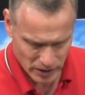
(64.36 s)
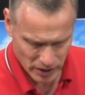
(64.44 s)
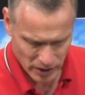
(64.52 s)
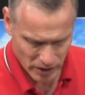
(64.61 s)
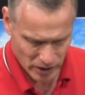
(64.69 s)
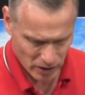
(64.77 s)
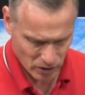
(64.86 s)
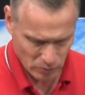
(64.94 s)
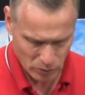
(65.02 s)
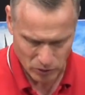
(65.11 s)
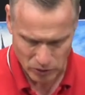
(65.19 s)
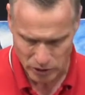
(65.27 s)
And I'll
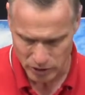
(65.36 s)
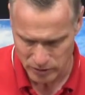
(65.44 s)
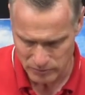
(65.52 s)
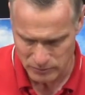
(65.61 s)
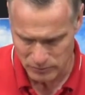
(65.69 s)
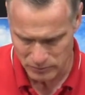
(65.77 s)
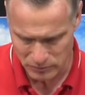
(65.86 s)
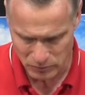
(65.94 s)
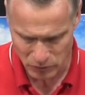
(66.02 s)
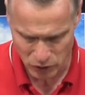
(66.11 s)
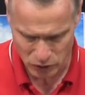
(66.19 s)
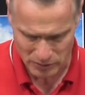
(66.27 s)
pull the
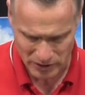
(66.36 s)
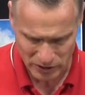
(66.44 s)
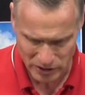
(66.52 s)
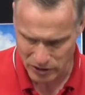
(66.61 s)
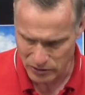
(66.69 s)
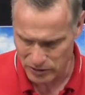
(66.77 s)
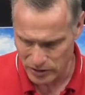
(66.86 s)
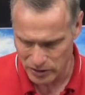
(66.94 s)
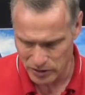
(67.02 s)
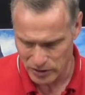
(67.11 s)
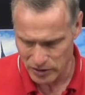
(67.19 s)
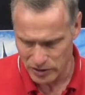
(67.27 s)
motor mount out.
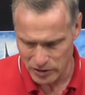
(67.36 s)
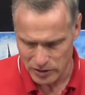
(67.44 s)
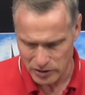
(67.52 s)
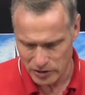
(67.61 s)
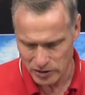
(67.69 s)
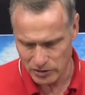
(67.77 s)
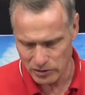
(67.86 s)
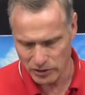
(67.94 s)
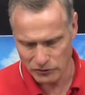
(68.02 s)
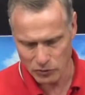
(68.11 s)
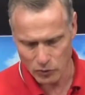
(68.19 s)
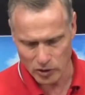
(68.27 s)
It
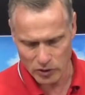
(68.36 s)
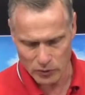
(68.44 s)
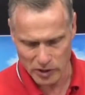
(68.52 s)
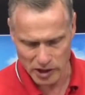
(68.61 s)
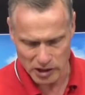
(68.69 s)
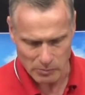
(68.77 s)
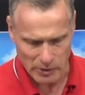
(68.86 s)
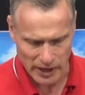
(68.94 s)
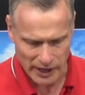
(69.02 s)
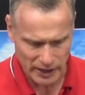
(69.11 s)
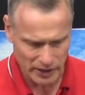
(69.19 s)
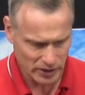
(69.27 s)
left one ring in the
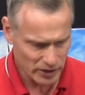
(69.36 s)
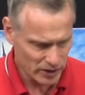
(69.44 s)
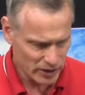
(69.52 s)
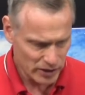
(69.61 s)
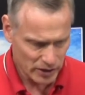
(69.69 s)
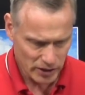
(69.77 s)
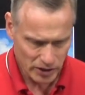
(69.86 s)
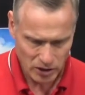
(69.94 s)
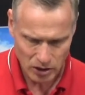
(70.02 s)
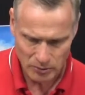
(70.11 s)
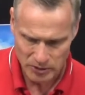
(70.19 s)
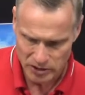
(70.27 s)
back.
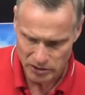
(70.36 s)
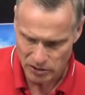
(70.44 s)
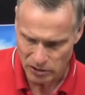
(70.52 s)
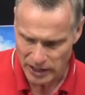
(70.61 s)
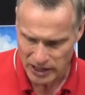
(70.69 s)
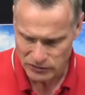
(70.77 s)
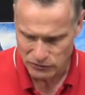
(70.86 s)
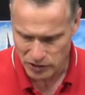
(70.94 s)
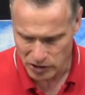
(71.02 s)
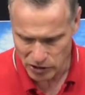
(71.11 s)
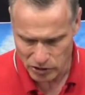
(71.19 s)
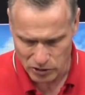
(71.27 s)
Um, and in the last
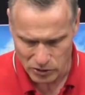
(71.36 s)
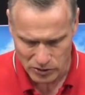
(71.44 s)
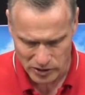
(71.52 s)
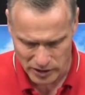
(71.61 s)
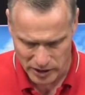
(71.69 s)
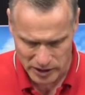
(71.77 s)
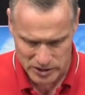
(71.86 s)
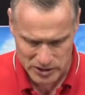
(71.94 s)
video, I